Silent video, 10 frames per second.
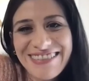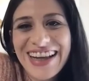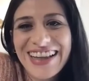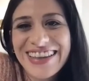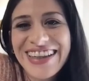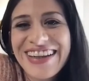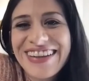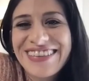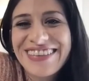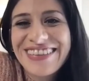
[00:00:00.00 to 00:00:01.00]
Aníbal,
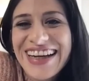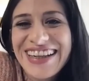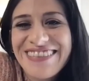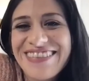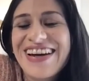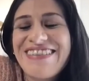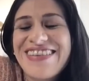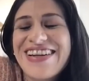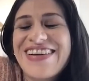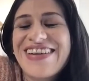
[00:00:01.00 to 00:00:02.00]
right, if
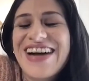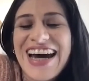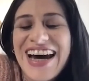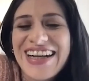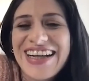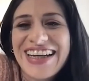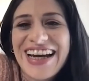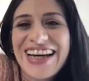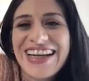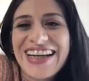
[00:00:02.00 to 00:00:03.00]
you guys had
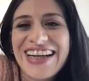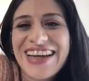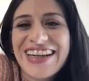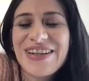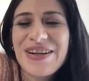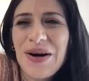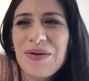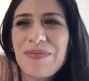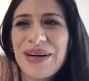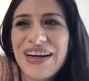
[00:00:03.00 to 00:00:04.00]
it, and you're like,
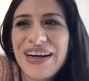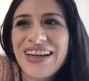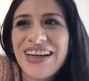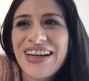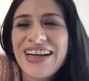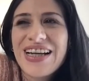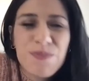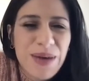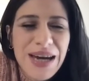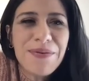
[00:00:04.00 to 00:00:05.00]
no, but
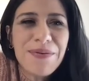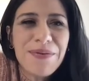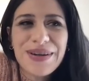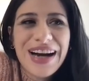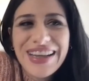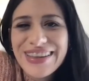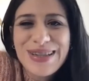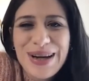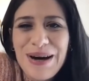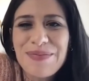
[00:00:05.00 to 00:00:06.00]
his papers are at
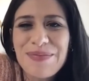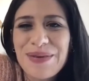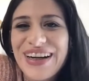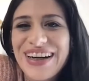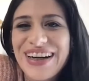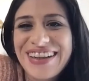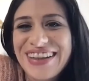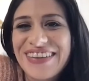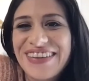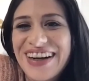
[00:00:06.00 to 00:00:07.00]
the Schomburg,
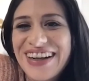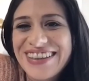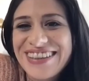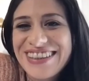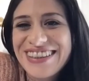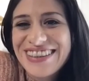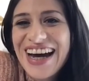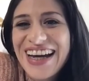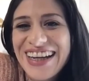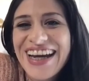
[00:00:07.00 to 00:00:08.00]
why don't you
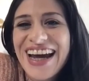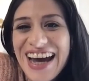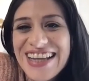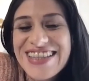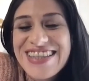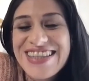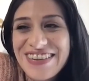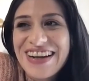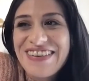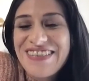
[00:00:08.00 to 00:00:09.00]
try? And
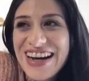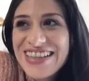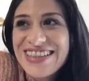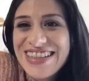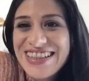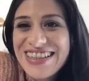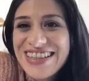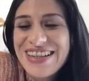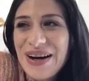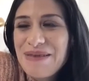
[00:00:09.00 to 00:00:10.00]
so I went to
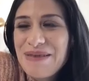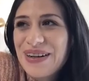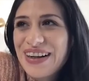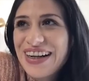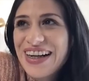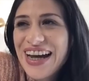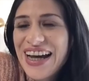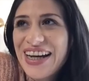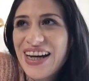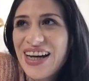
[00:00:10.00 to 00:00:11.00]
the Schomburg,
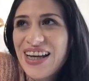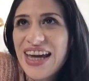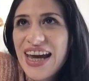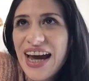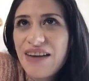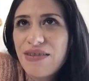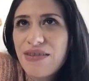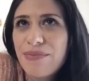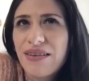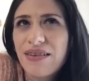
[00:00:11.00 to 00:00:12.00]
and they have
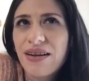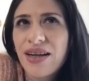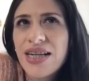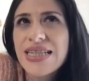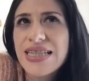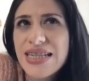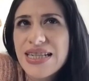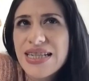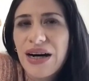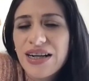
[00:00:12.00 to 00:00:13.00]
about
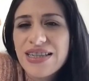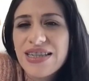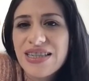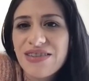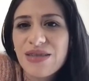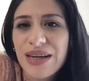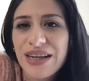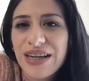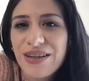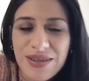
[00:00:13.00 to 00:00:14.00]
6 boxes of his
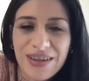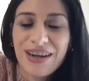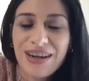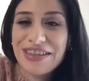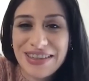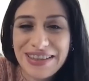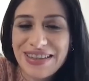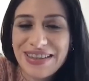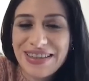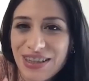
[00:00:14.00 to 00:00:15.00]
manuscripts. And obviously
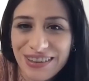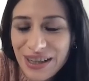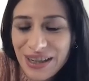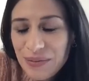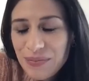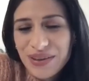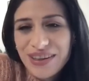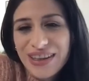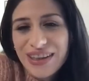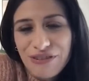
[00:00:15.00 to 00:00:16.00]
he's such a
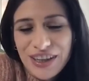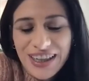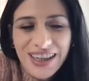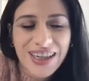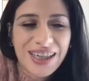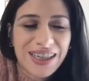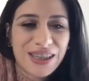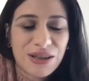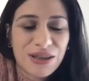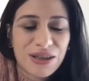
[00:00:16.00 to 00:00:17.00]
prolific
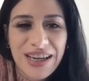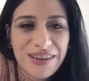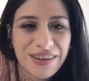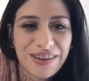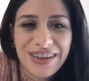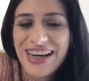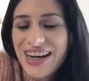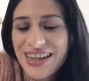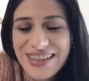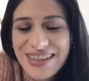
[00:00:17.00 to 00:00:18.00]
writer
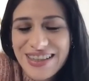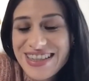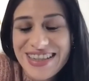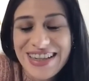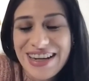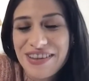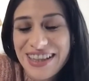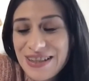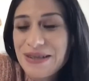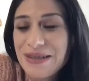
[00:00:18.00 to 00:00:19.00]
and activist and
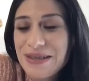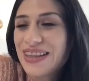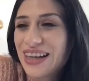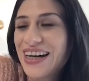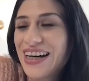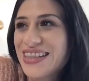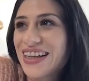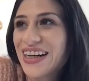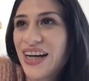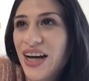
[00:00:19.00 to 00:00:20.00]
everything else. There was a lot
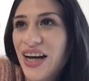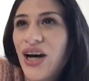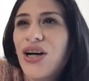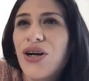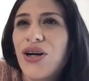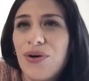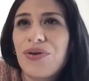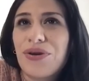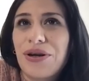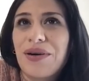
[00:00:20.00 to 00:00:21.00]
to
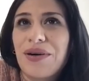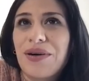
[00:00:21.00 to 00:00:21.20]
go through.